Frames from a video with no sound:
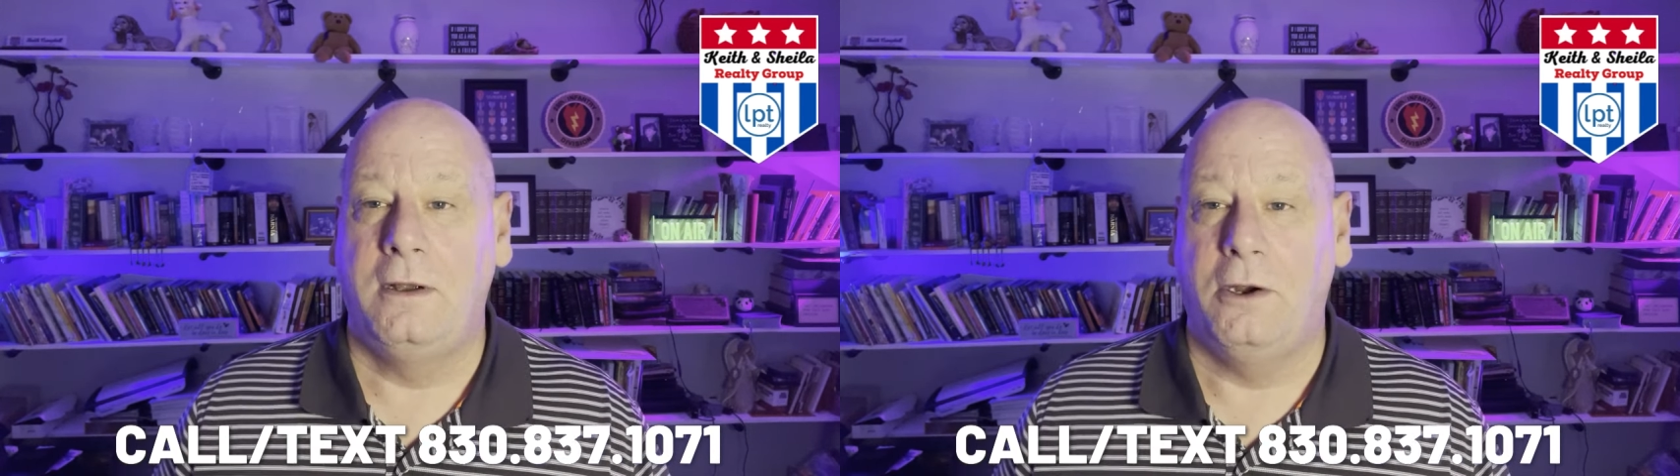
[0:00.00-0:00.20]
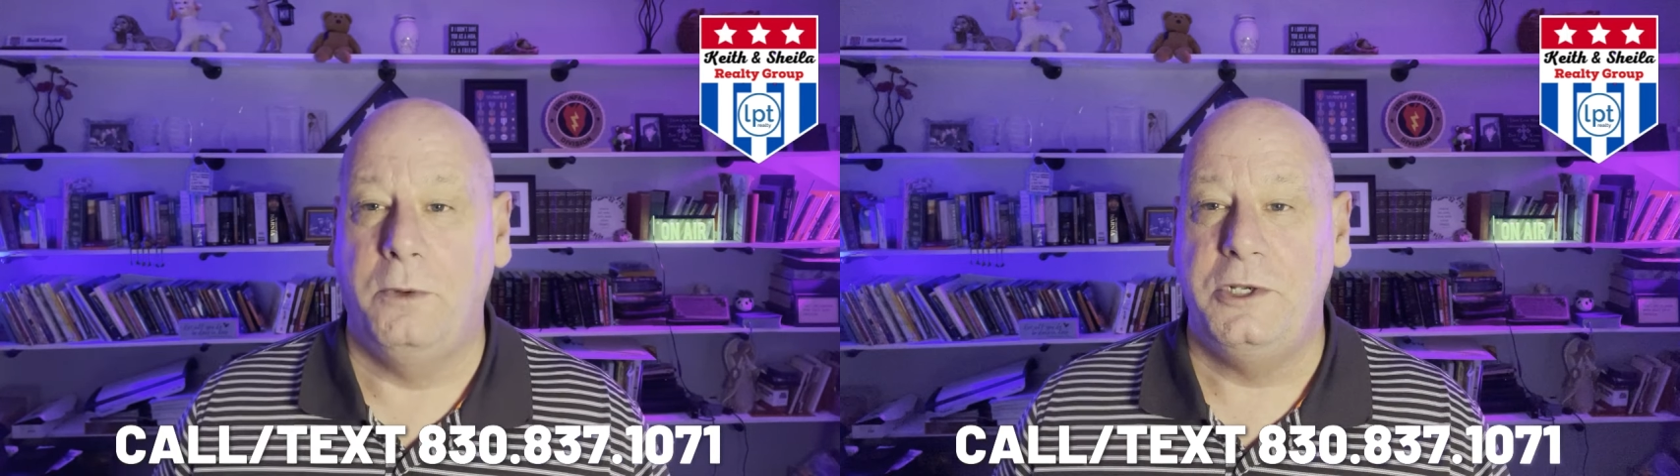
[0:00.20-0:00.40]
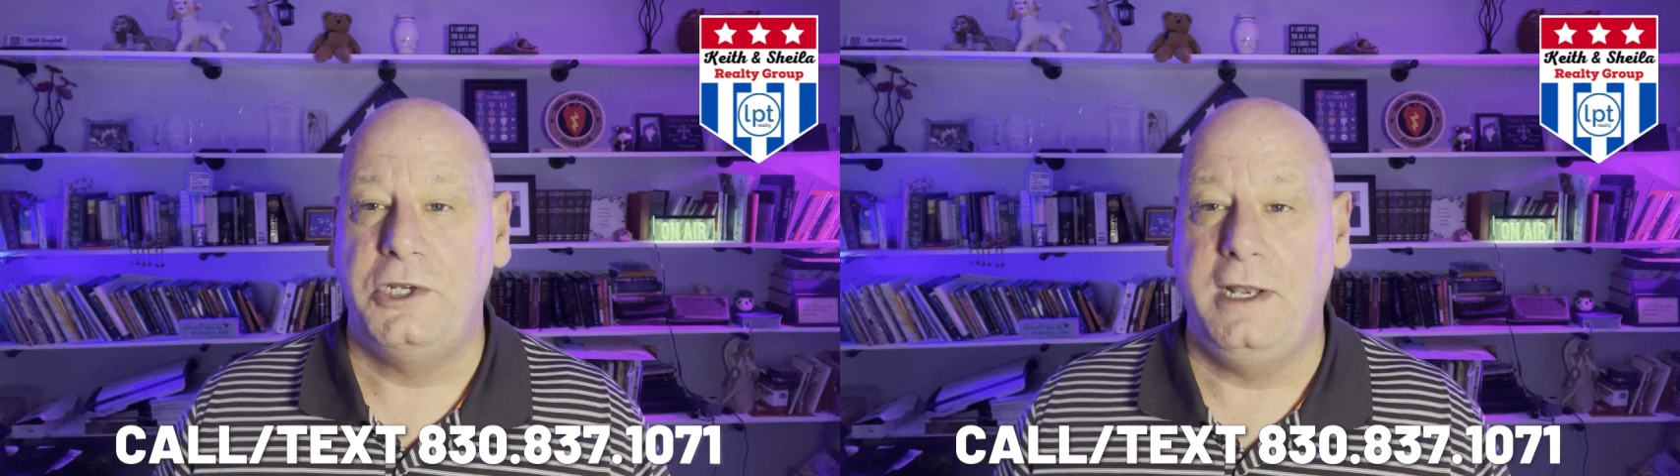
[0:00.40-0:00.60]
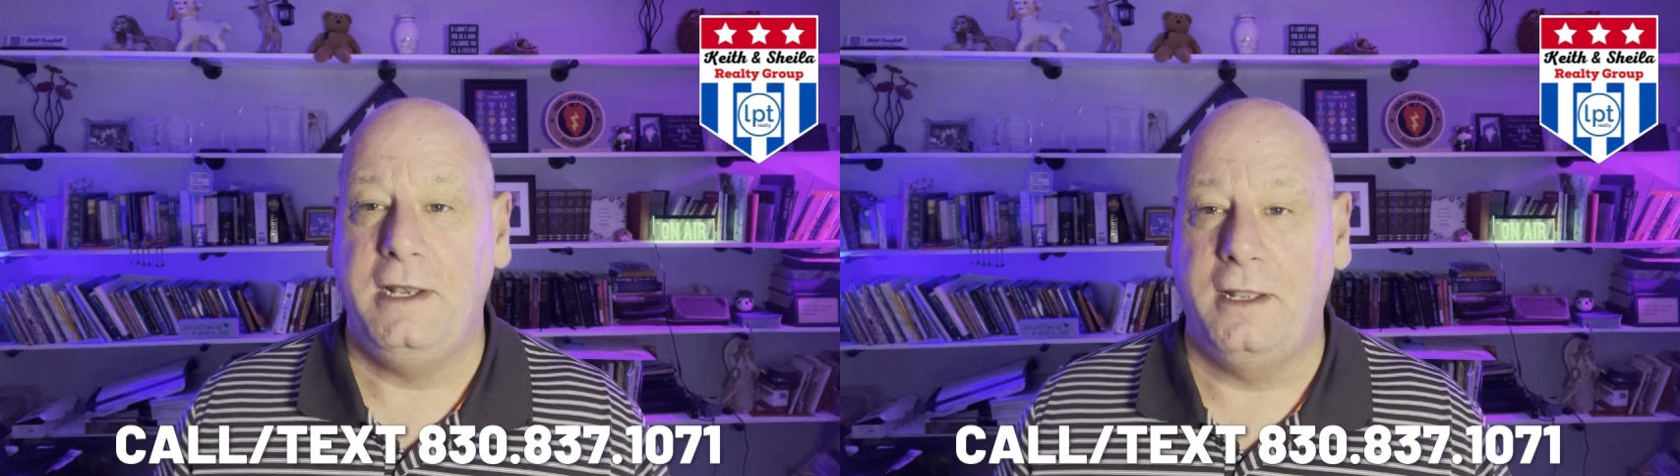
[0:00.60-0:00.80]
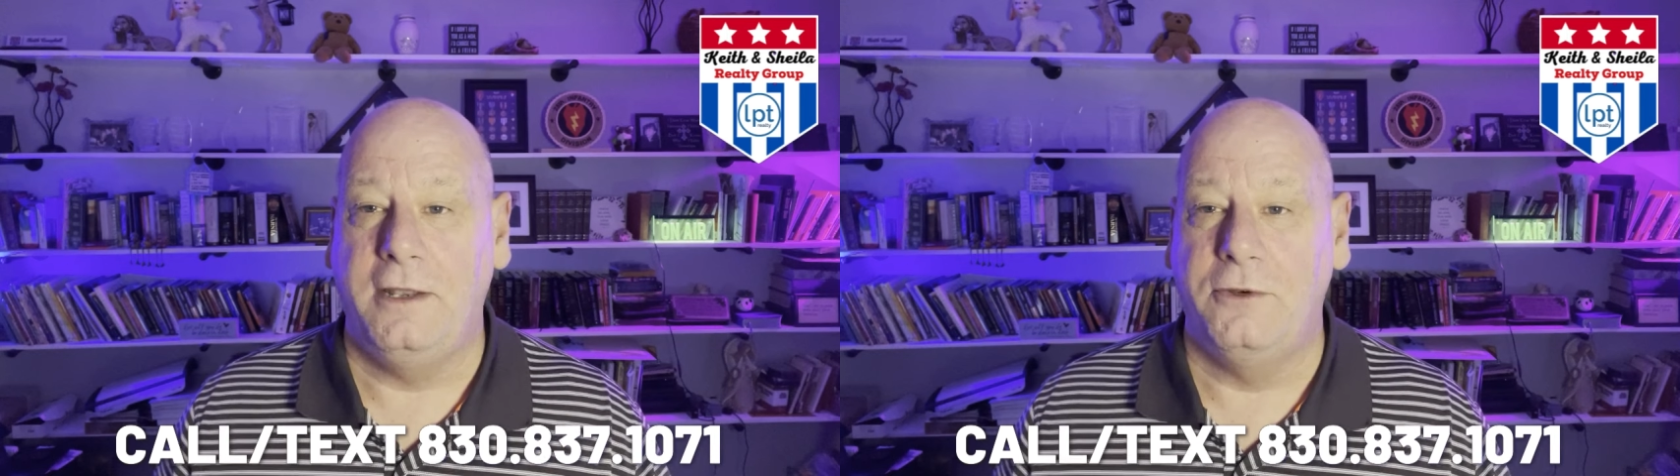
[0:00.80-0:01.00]

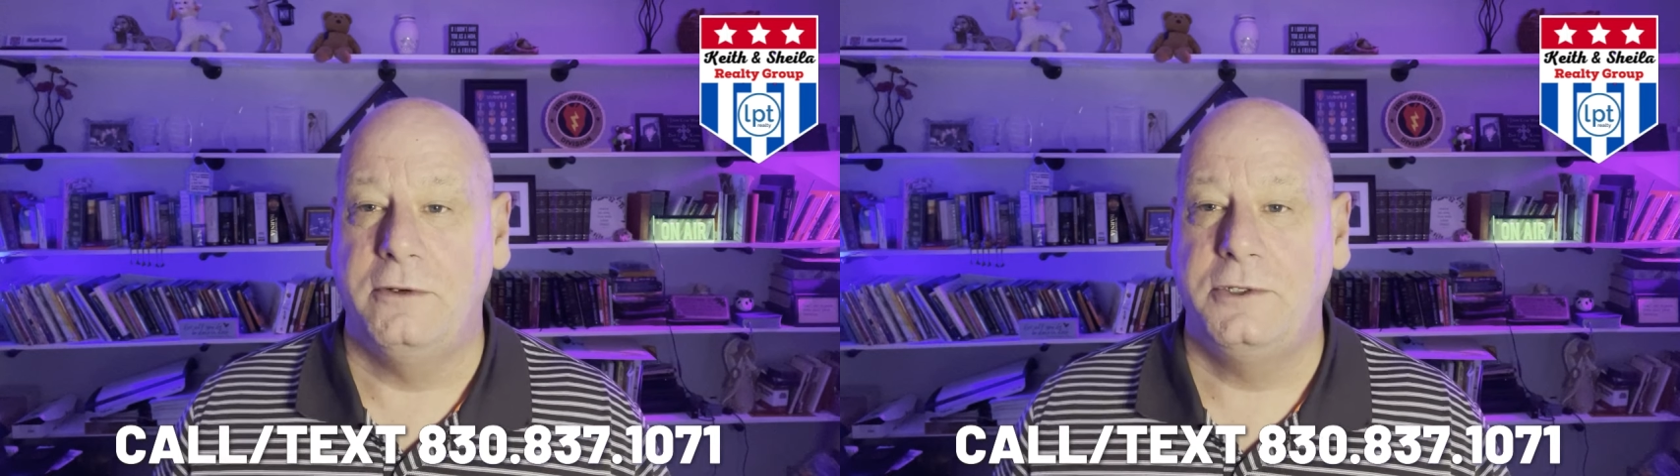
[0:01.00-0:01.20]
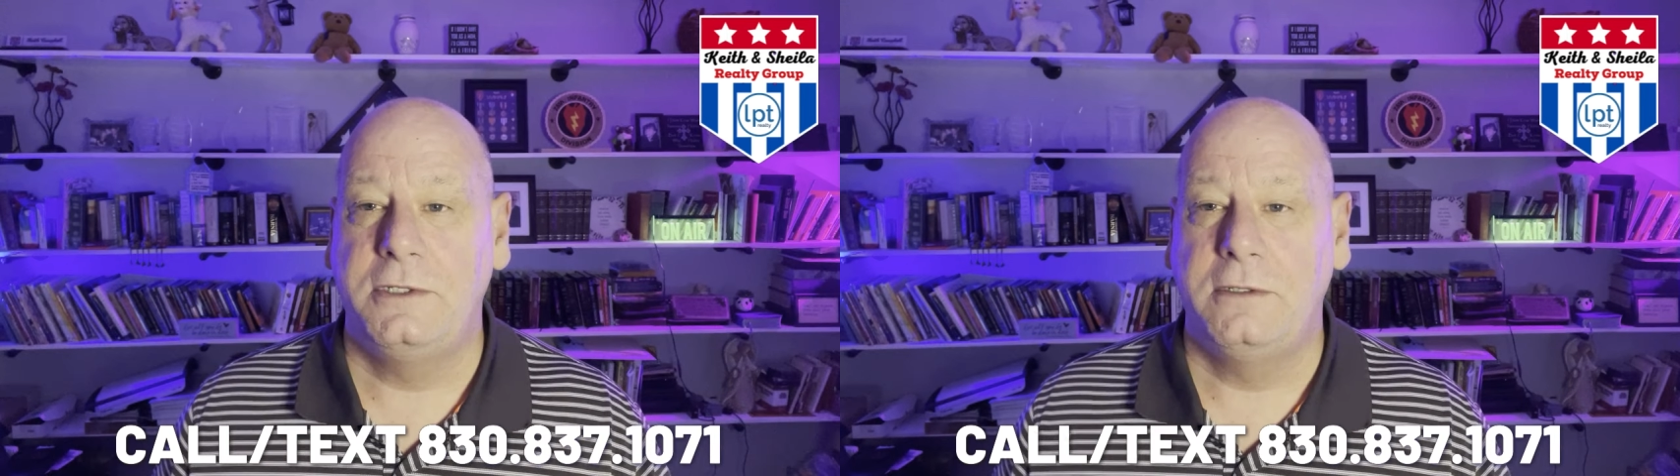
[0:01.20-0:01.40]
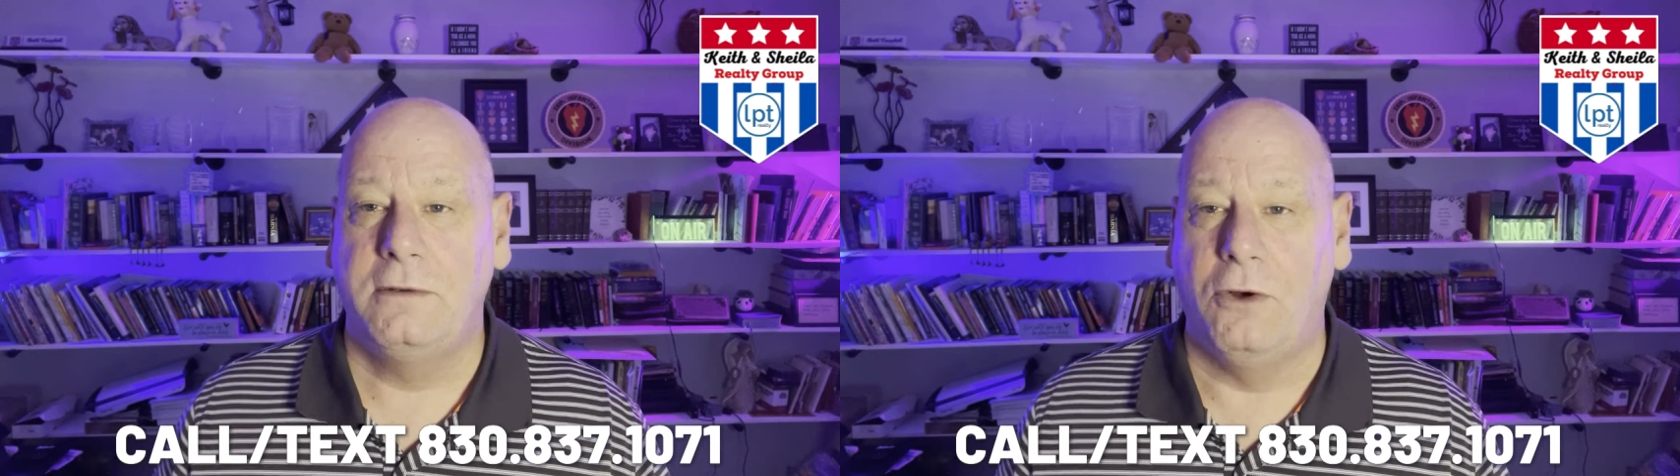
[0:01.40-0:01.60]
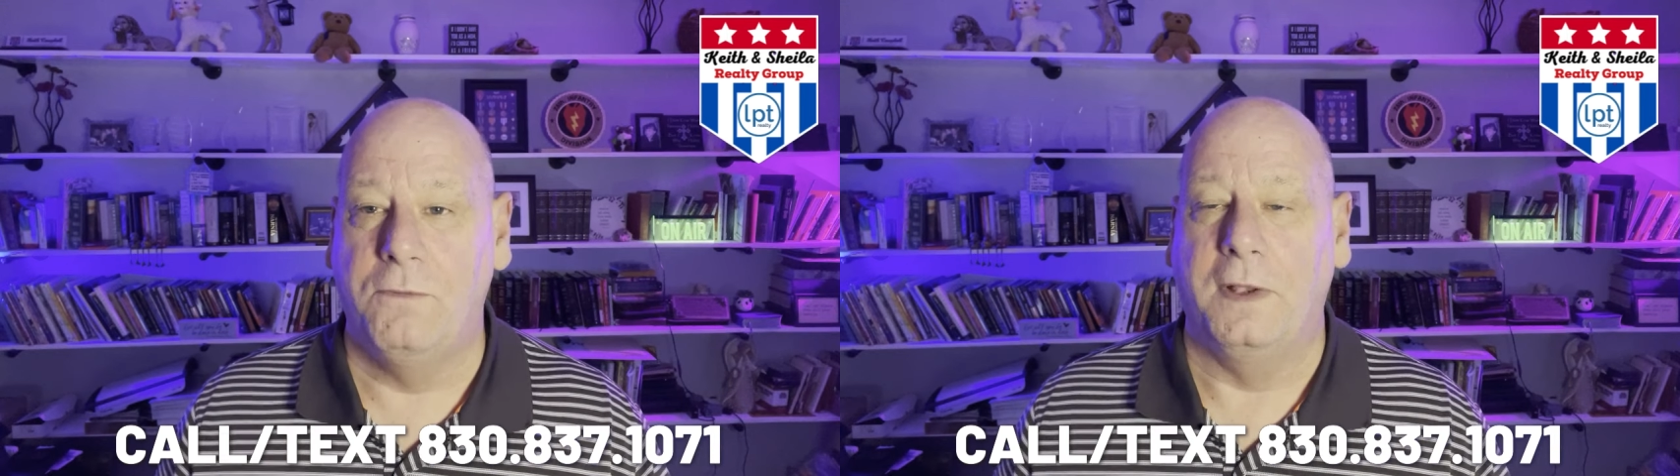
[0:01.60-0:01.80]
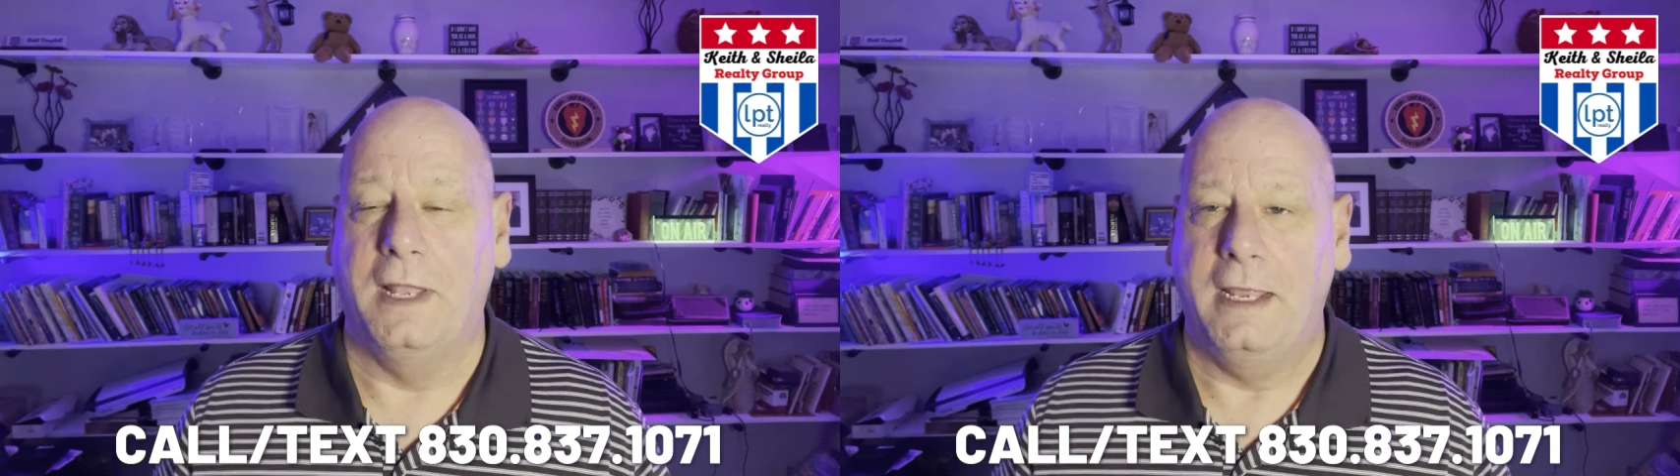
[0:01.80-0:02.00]
originating lender's
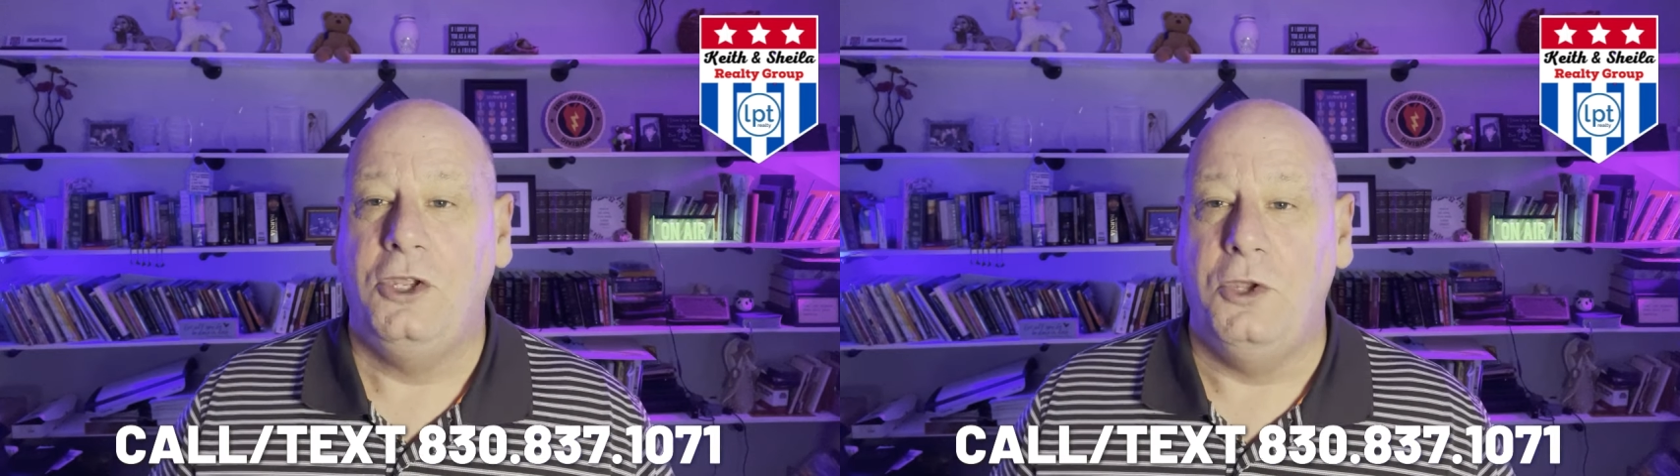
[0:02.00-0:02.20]
overlay.